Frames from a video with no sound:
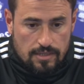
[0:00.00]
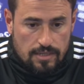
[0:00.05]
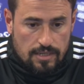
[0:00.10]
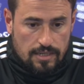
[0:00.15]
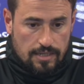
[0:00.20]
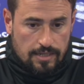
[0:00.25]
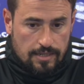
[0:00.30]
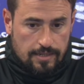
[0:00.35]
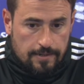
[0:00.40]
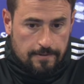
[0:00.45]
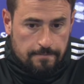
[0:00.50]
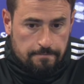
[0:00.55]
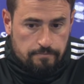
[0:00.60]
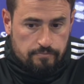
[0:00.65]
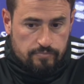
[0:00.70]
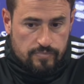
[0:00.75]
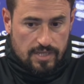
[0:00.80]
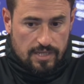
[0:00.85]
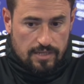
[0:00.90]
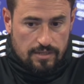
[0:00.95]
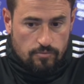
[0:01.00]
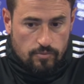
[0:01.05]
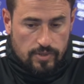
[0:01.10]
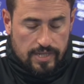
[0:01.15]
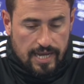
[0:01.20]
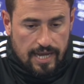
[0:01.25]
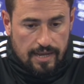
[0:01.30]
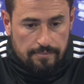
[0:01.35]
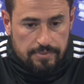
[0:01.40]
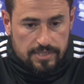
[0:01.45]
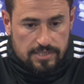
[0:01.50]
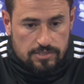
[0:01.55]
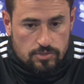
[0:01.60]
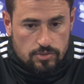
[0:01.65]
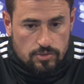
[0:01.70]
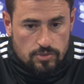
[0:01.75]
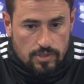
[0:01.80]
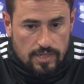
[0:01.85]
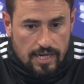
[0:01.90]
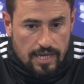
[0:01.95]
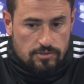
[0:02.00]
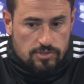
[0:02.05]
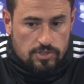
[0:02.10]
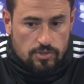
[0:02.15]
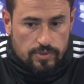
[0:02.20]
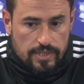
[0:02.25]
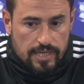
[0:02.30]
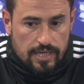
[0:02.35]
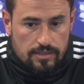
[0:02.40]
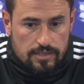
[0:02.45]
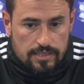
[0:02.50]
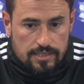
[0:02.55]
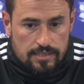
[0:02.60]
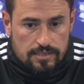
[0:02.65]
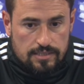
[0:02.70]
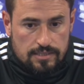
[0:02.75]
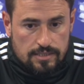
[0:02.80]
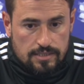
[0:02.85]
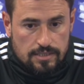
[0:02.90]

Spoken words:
And we're happy to announce that we are